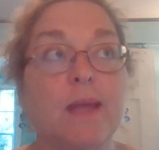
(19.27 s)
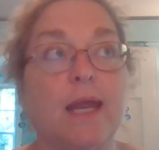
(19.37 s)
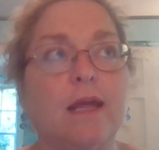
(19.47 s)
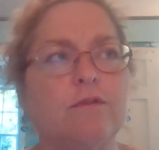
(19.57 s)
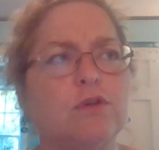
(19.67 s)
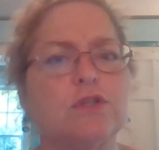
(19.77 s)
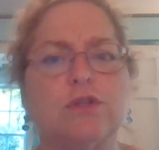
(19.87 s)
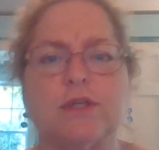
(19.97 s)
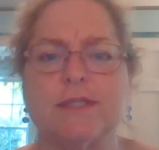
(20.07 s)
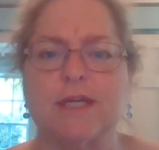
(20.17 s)
and I've also
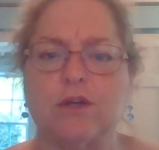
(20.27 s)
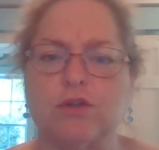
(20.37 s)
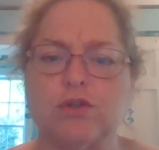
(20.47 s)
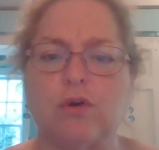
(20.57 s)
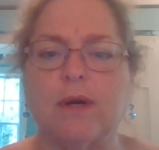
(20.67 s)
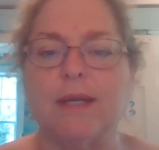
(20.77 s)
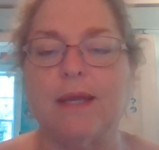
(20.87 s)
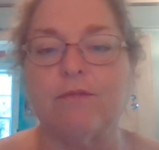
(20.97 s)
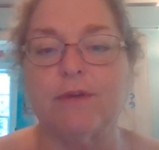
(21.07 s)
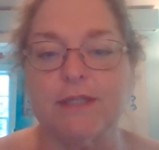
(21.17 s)
looked at her chart
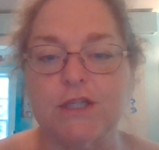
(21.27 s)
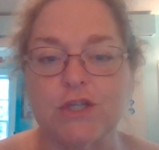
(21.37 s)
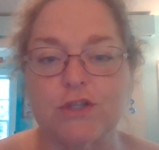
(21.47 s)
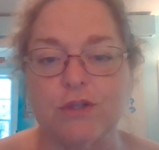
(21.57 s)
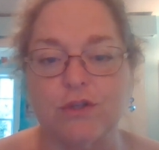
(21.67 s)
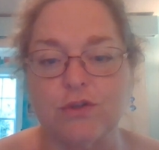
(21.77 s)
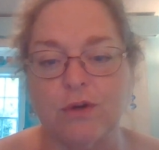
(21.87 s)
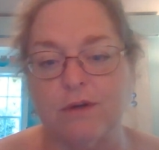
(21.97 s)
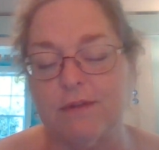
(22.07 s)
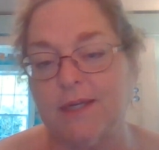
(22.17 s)
in relation to the
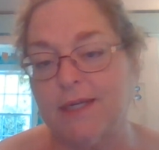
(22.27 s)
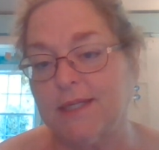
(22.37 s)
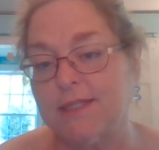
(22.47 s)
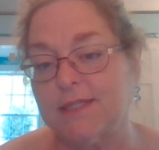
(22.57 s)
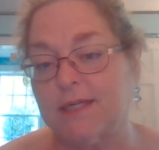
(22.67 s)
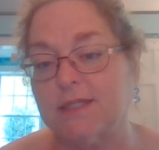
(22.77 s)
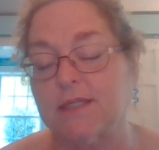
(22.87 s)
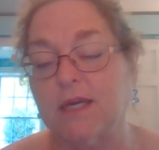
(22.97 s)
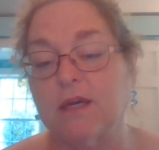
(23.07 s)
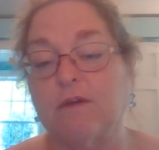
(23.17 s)
chart of the United States.